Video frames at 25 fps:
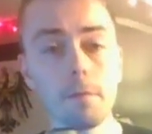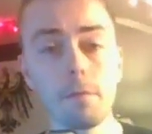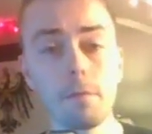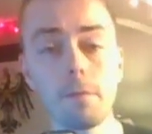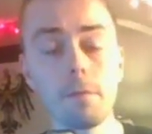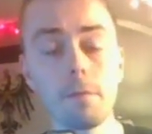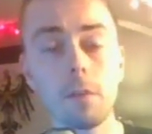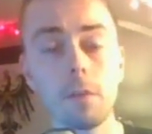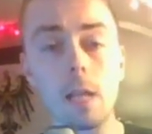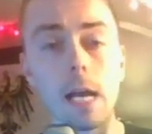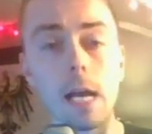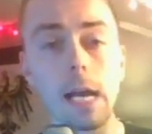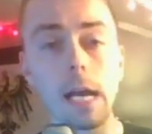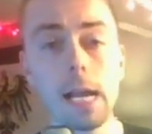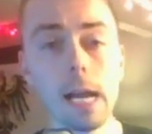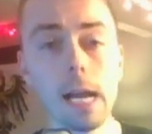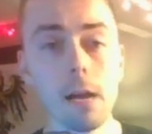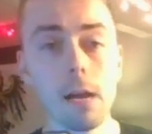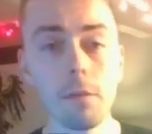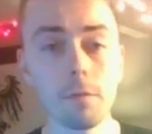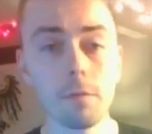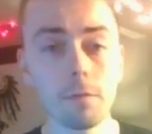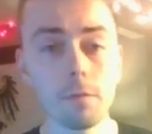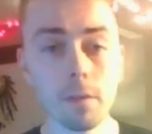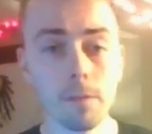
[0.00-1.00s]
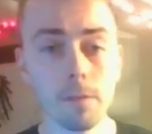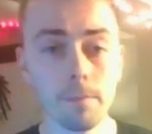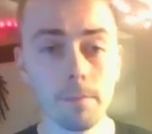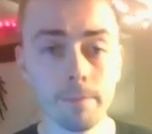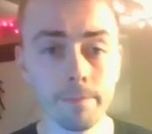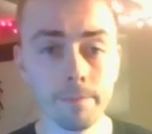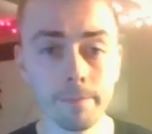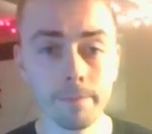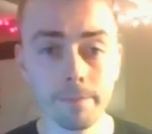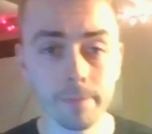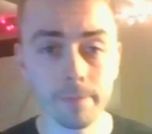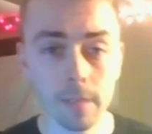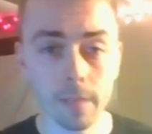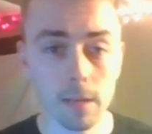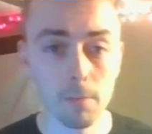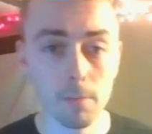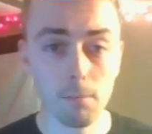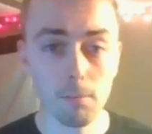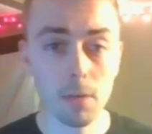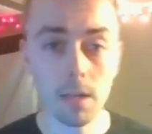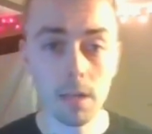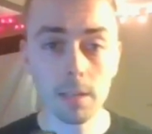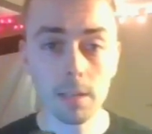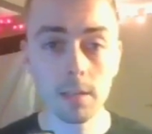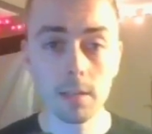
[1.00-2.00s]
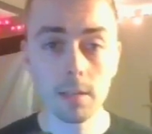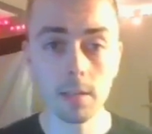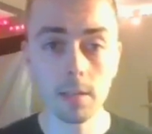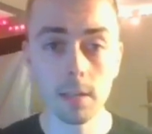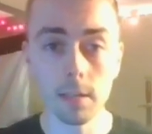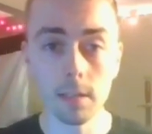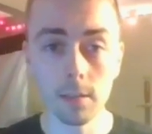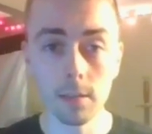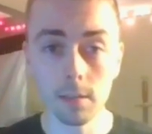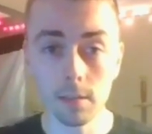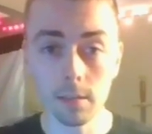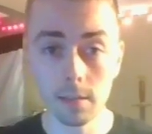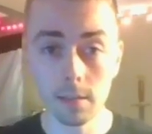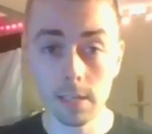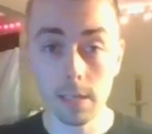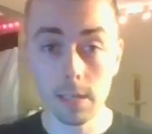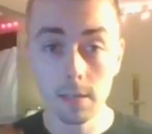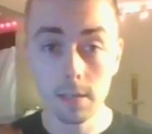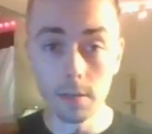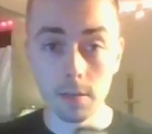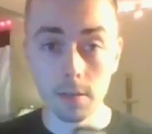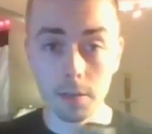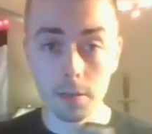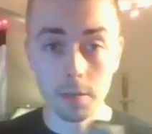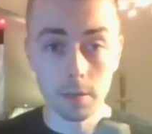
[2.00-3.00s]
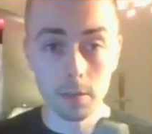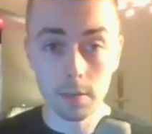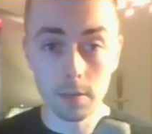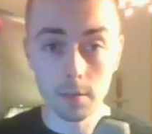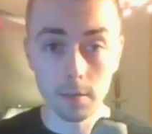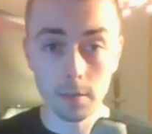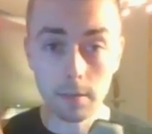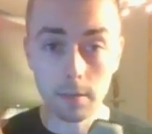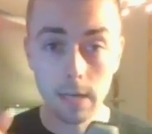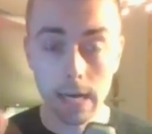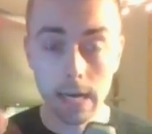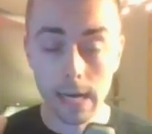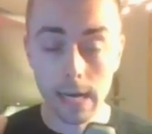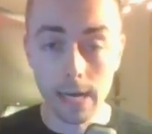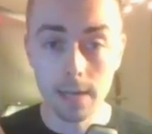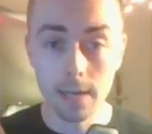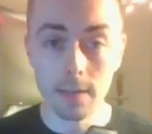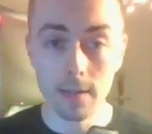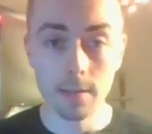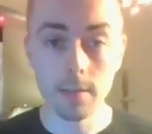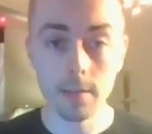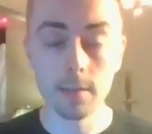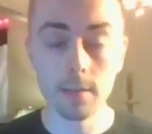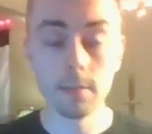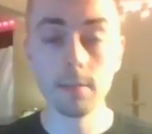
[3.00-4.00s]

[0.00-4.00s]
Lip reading: fly out from your butts and your ears and your eyes,